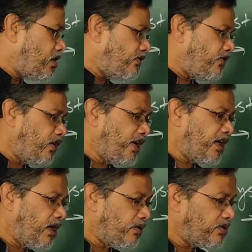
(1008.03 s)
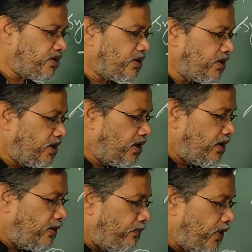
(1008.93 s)
on the following grounds:
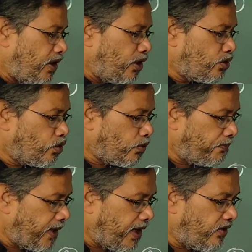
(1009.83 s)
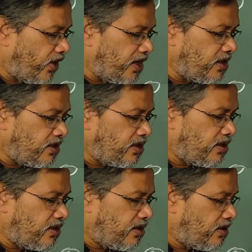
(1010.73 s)
failure to pay rent,
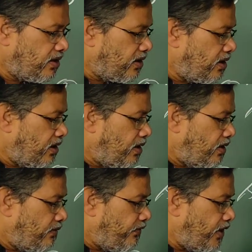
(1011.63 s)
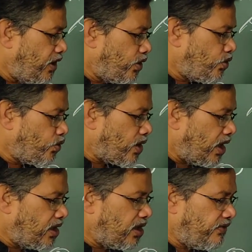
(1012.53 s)
failure to
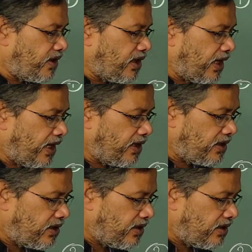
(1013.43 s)
cultivate land,